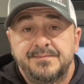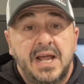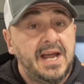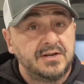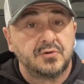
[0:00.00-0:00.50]

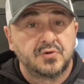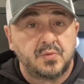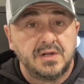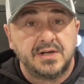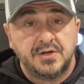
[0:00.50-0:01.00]
Handles
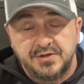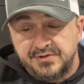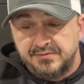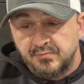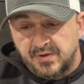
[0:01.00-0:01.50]
really good
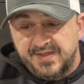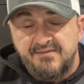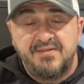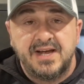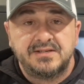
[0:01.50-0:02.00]
with
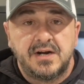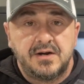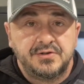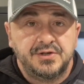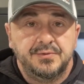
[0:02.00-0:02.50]
that fat
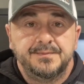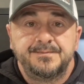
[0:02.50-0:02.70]
tire too.